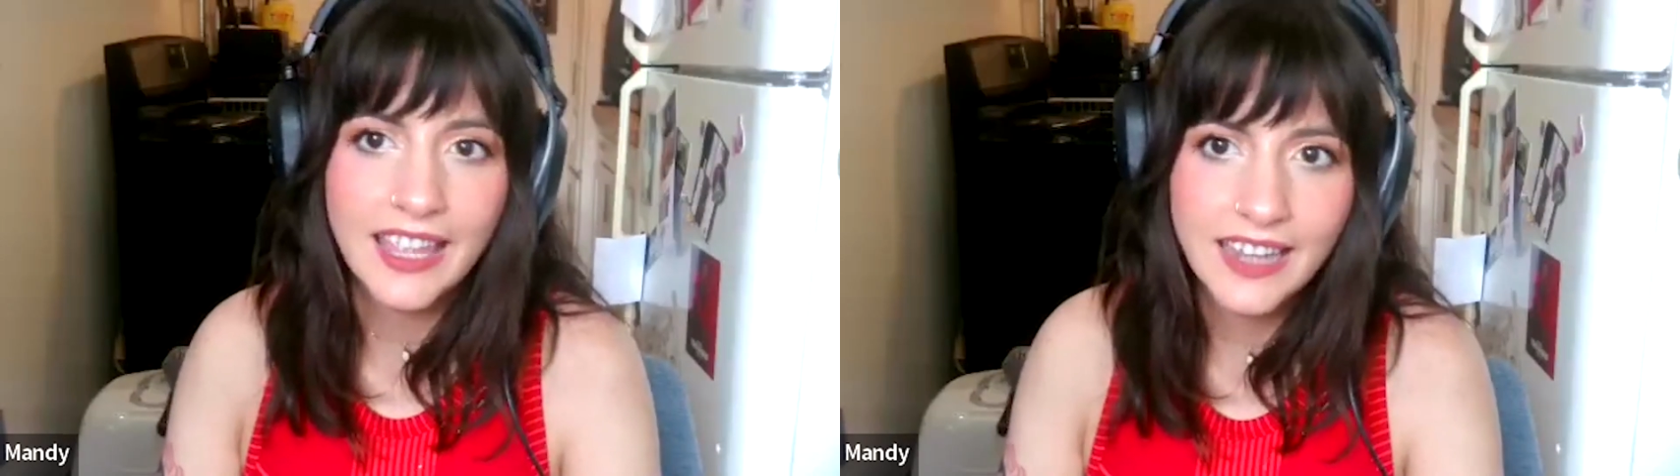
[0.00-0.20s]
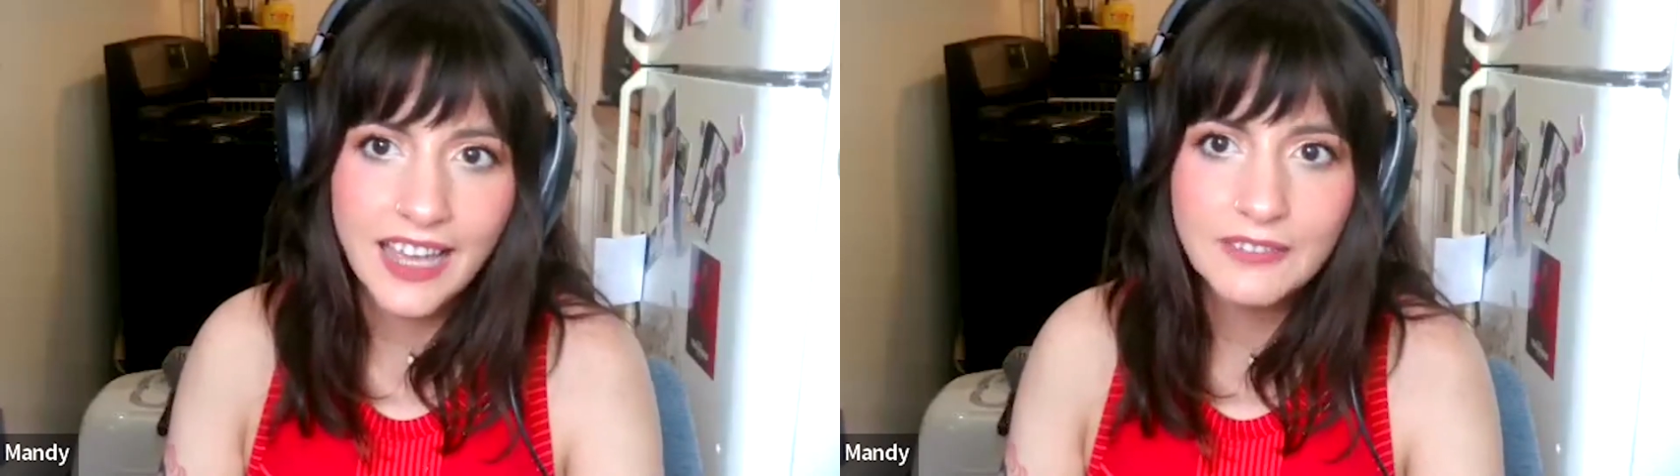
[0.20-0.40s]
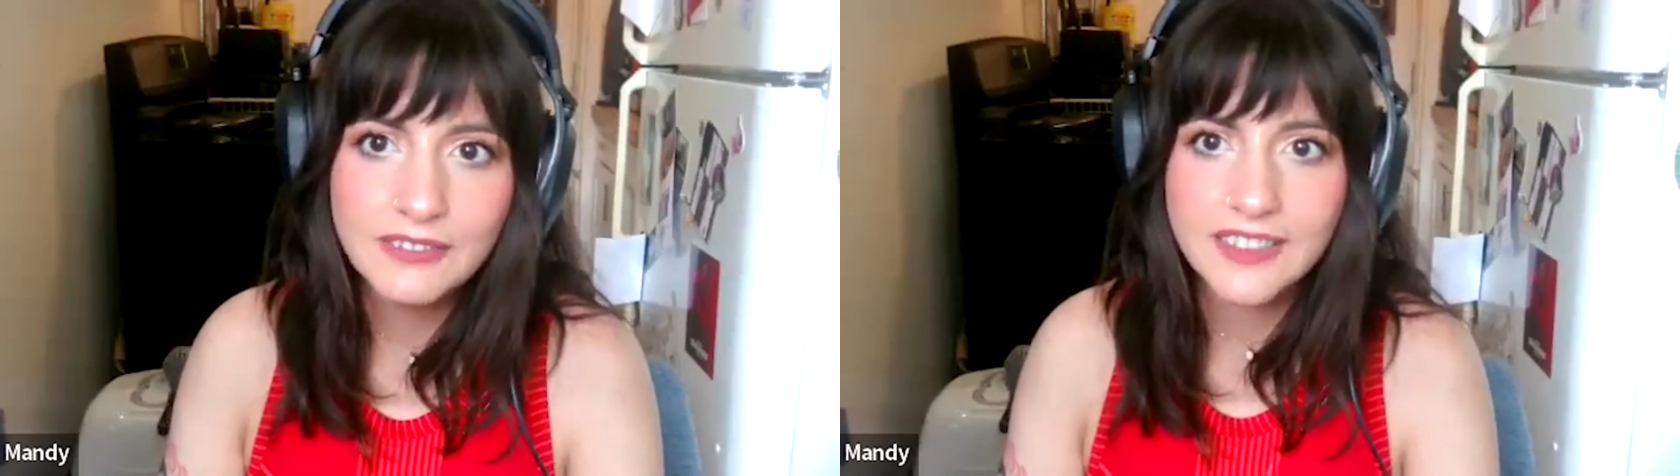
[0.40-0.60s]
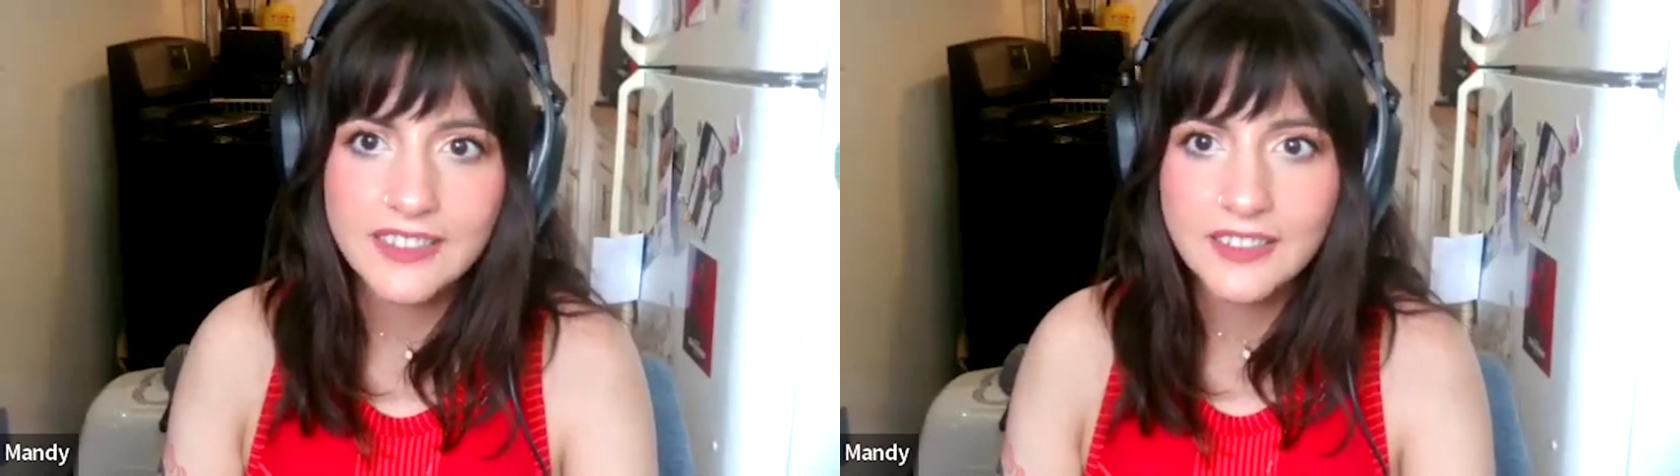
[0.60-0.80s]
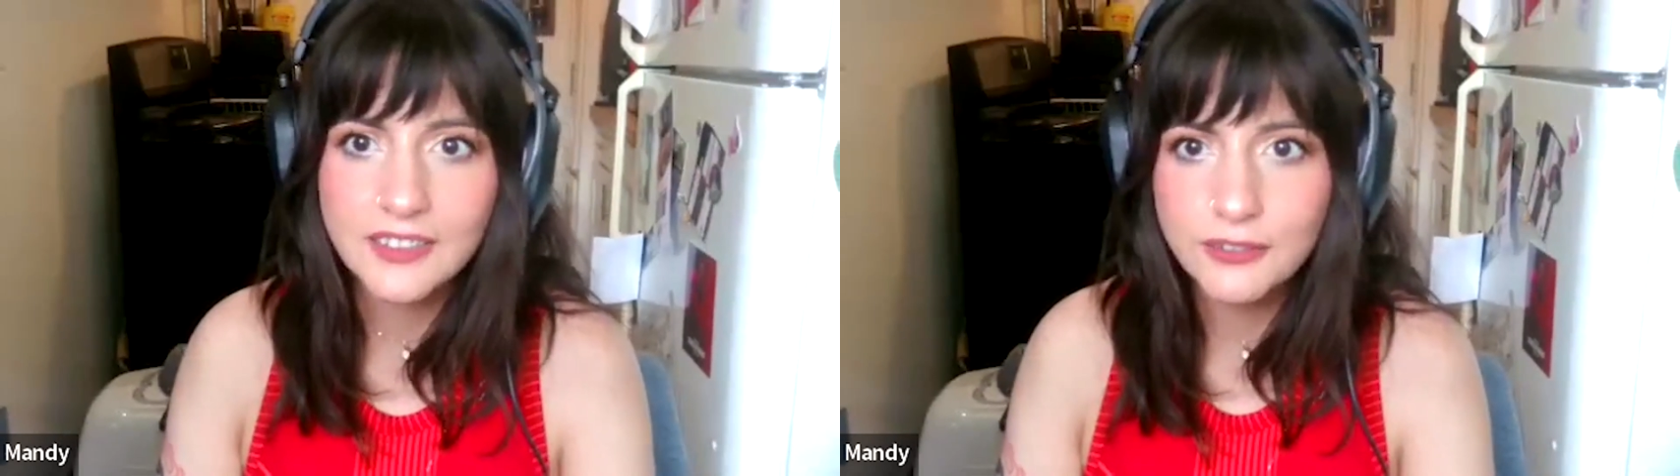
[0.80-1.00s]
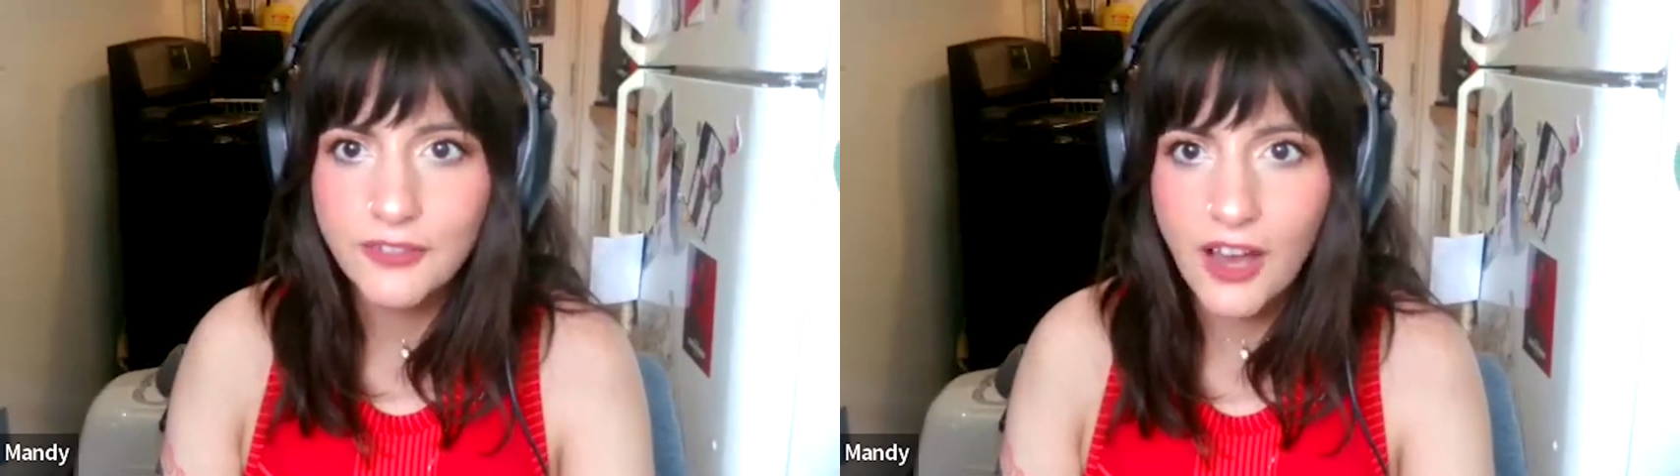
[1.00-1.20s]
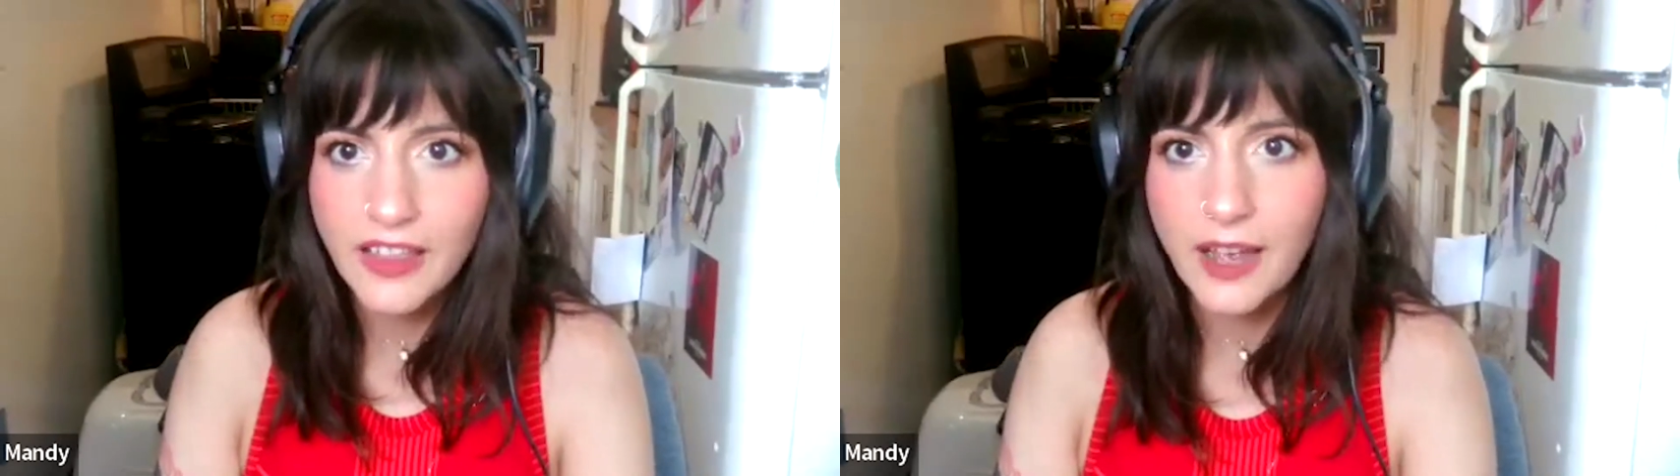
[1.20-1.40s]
and I've listened to Fall